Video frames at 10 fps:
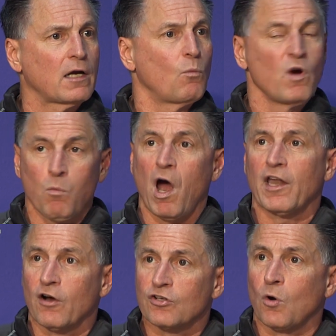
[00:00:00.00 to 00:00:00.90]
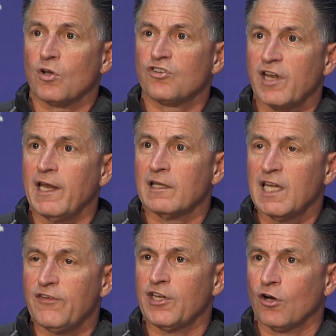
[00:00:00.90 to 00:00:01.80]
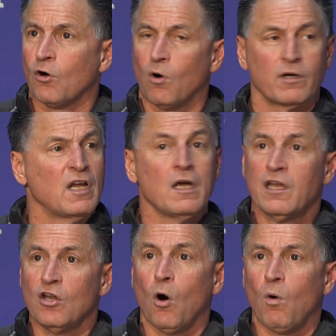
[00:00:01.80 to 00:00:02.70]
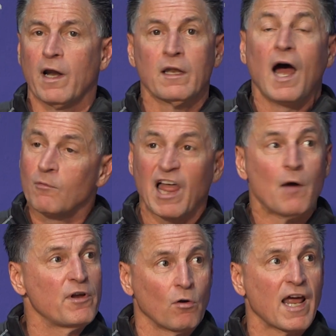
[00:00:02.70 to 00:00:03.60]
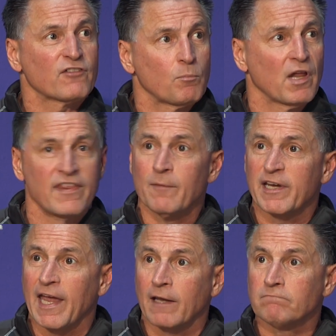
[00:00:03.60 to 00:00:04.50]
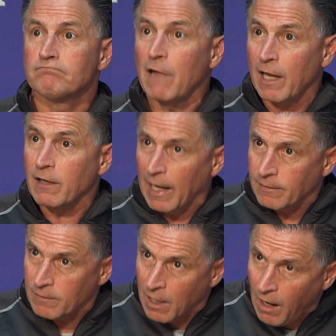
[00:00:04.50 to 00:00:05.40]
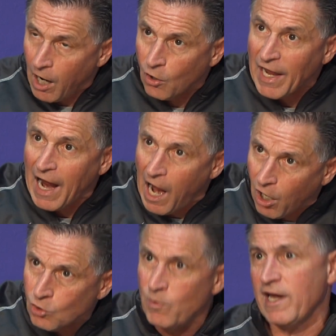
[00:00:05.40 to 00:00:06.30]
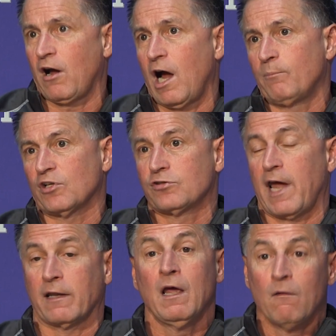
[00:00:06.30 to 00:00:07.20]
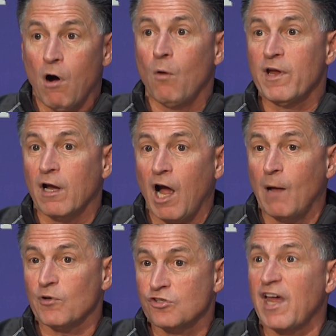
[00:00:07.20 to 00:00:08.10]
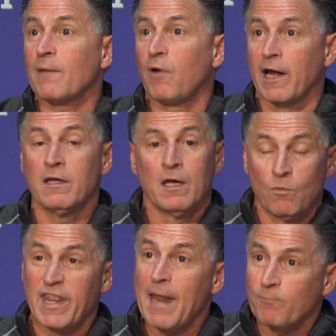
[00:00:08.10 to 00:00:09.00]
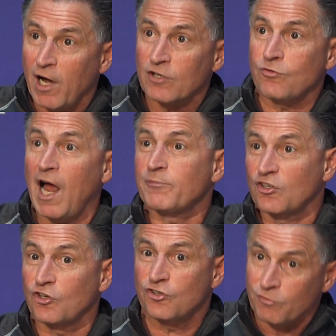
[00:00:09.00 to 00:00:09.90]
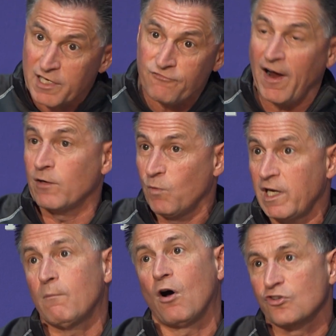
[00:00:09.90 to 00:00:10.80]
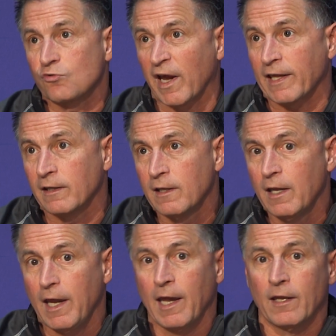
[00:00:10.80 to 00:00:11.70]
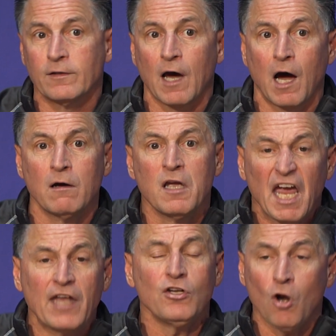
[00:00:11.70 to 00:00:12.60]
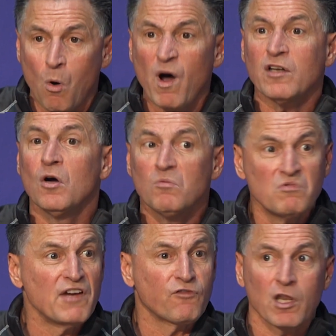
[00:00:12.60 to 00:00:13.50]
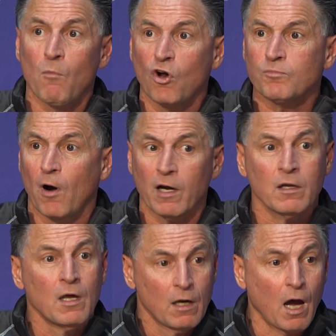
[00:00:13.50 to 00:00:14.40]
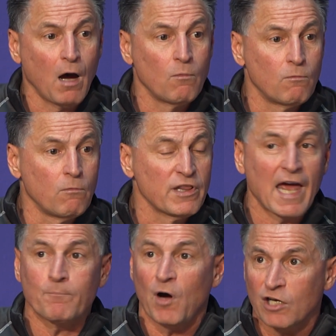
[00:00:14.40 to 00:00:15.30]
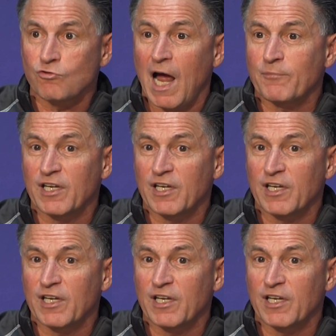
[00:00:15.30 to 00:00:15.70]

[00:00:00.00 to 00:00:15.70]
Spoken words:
we want Arizona State leaving here going, you know what, I'm glad we don't have to play them again. And okay, how do we accomplish that? Well, we accomplish that by when that puck drops, it's a street fight and we come out swinging. And you know what? We, for the most part, when that puck dropped